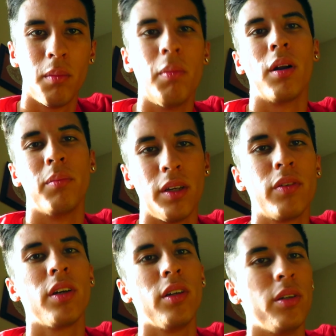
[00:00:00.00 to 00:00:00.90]
but I'm
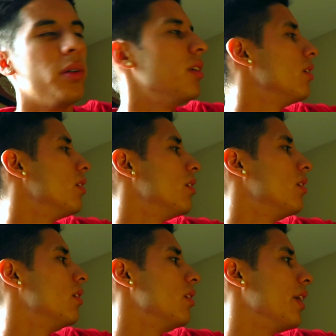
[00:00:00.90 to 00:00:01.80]
definitely gonna do it
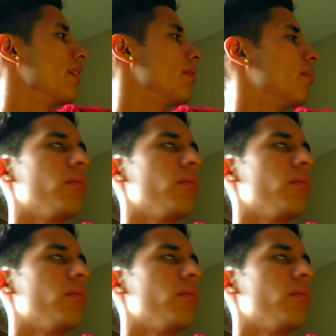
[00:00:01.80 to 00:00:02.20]
like